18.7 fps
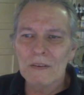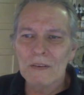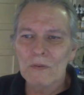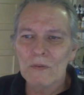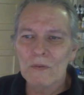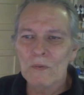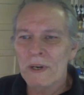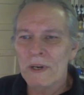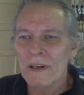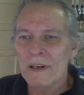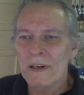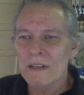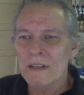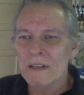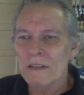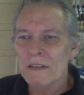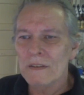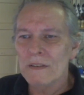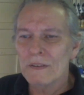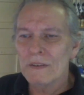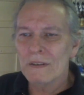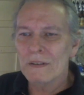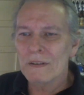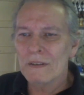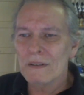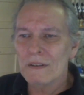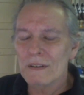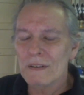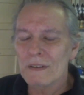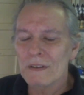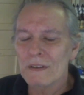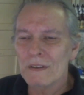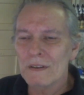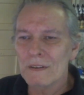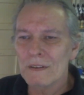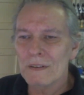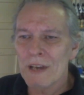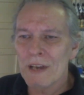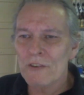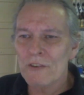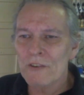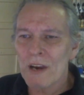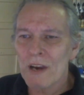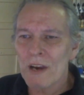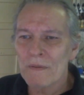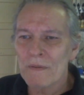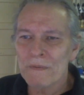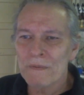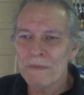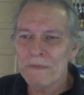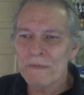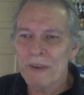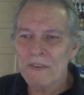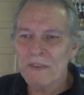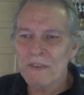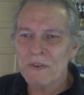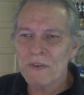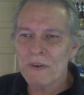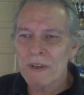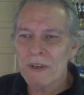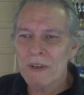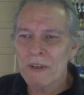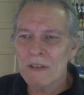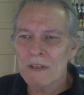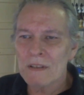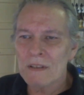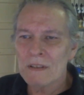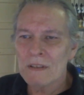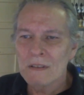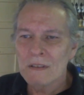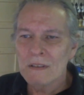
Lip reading: where you're not driving faster than